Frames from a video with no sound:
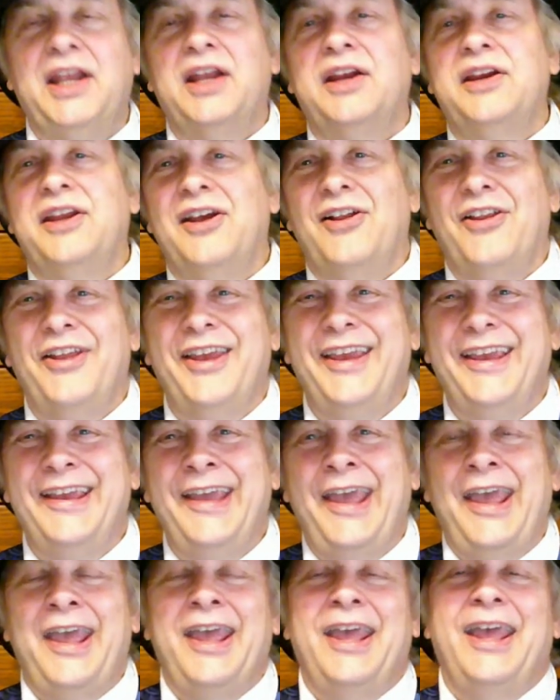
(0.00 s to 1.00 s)
and
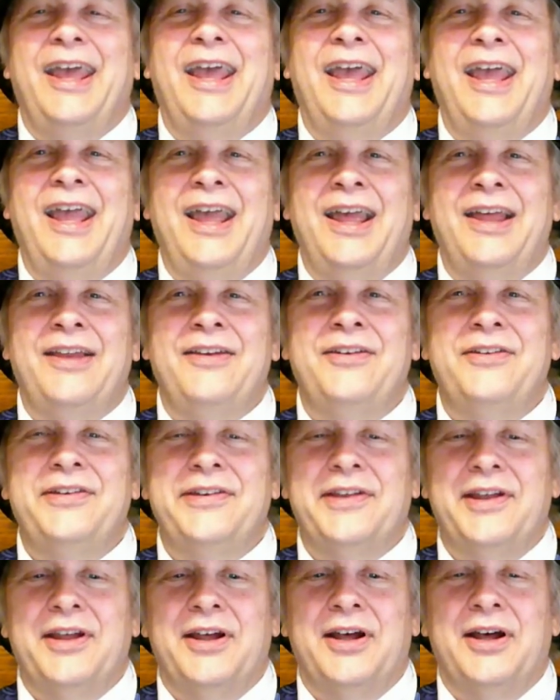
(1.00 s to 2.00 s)
killing, and
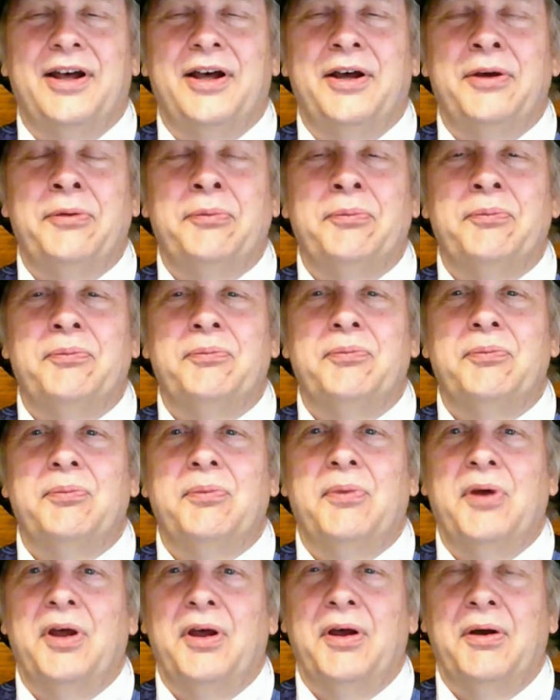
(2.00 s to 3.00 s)
uh,
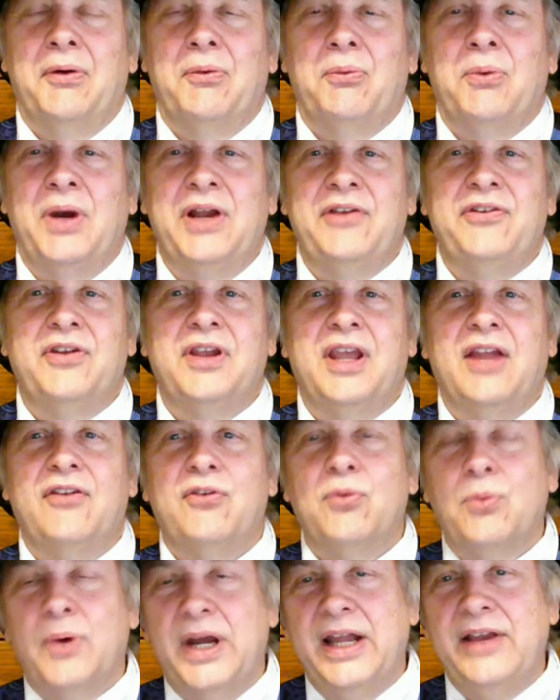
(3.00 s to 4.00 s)
whites
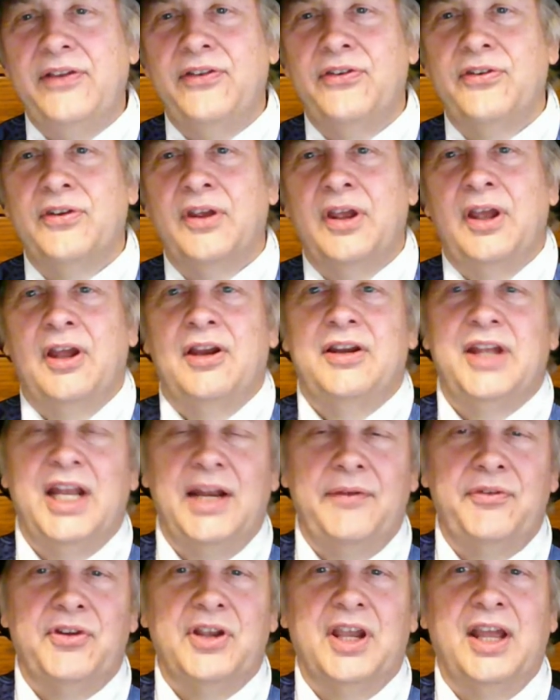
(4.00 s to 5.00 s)
against whites,
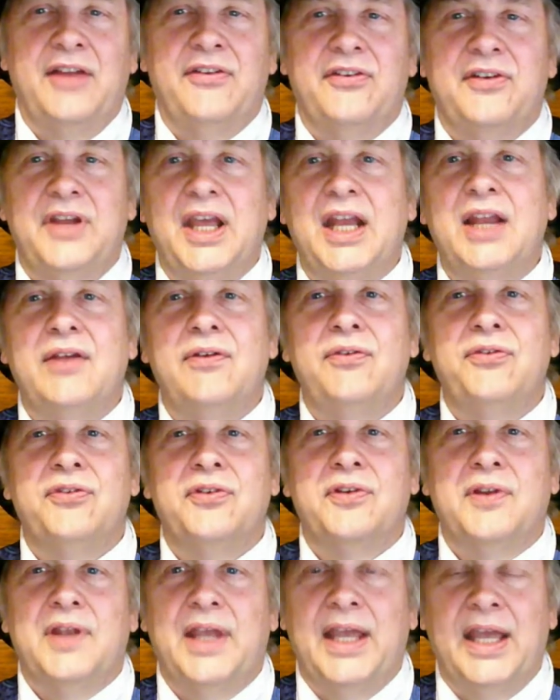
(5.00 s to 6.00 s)
natives against
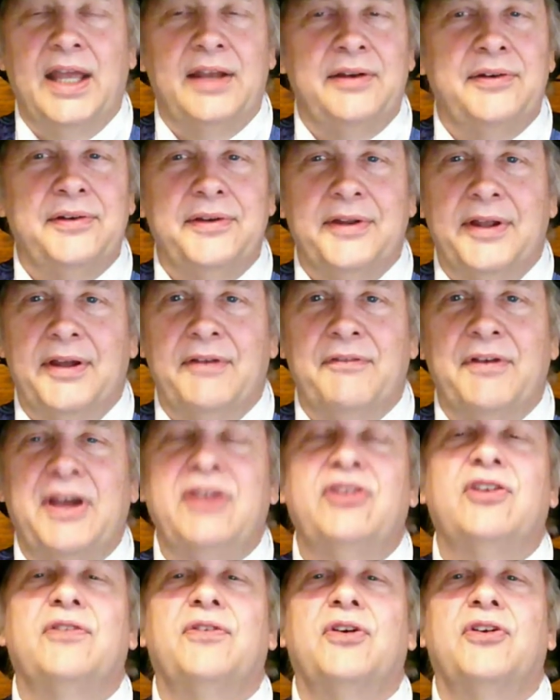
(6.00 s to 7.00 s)
natives, and
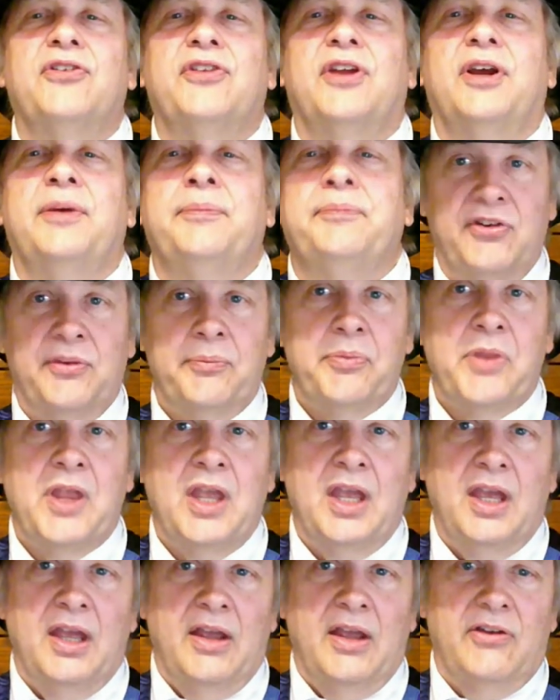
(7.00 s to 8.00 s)
vice versa.
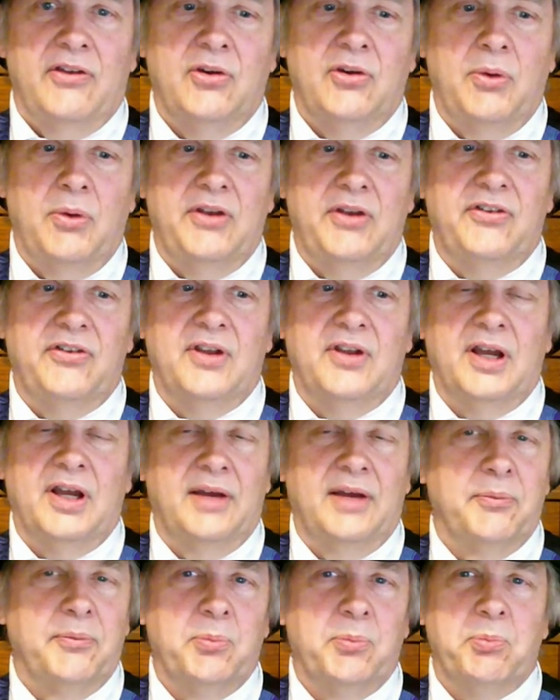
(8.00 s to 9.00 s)
So it's
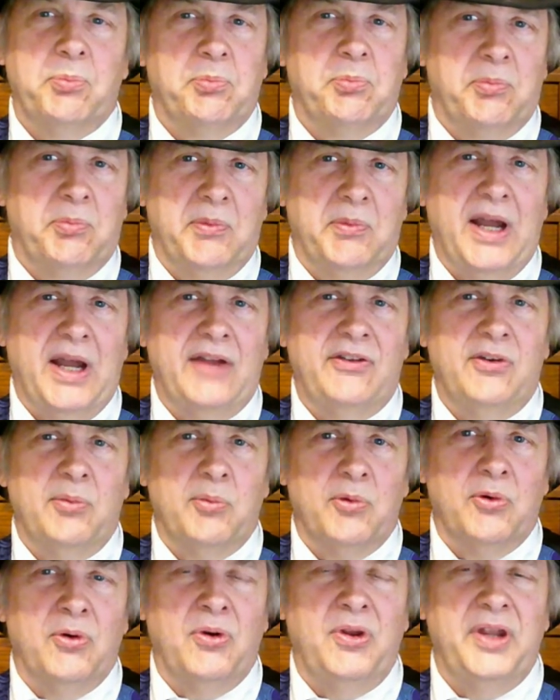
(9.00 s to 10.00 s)
got some
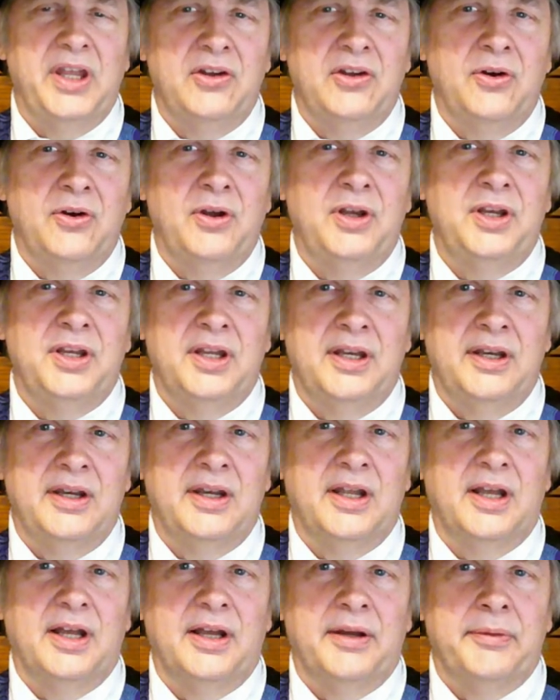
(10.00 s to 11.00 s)
really good and
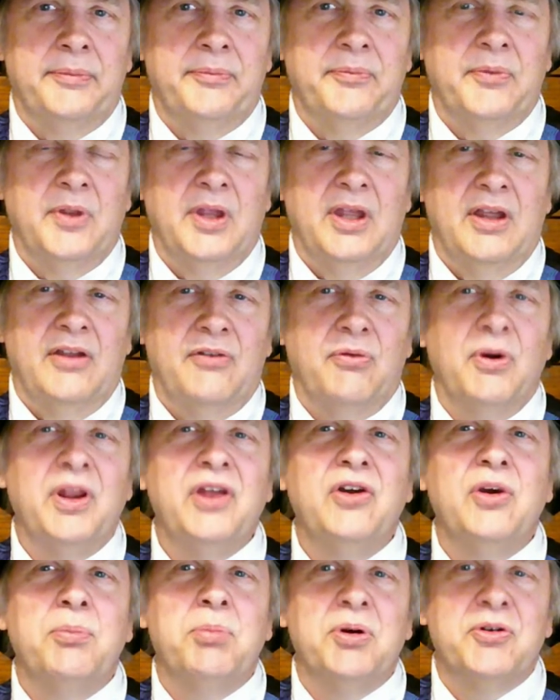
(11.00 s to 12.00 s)
really
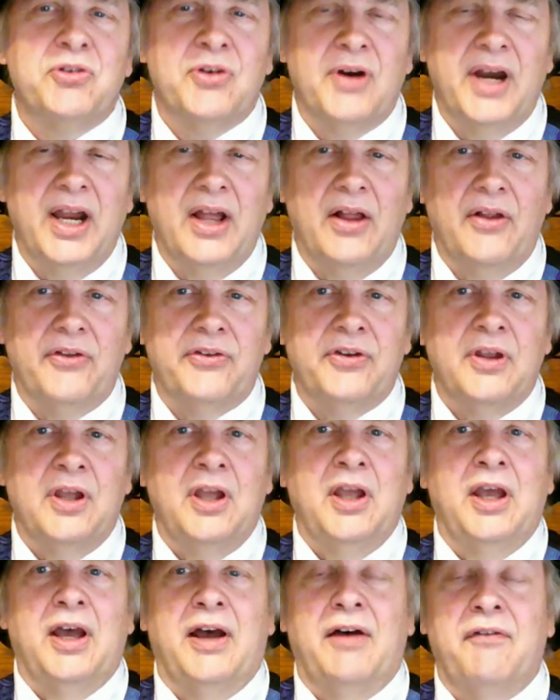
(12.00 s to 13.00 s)
good portrayals,
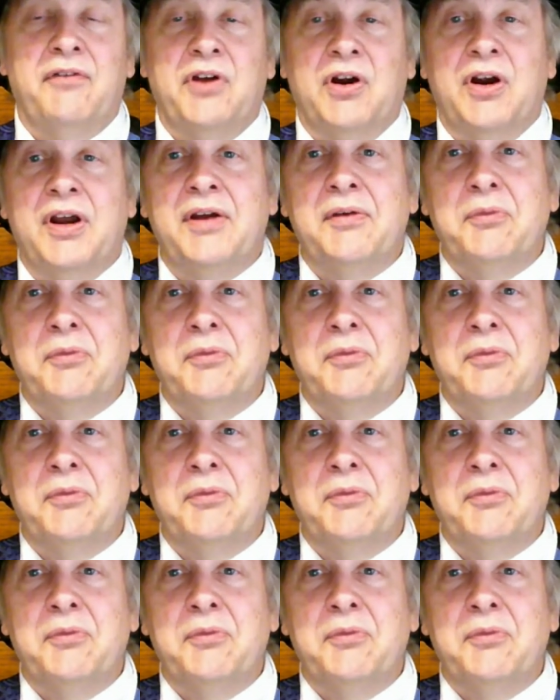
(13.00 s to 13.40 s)
uh, very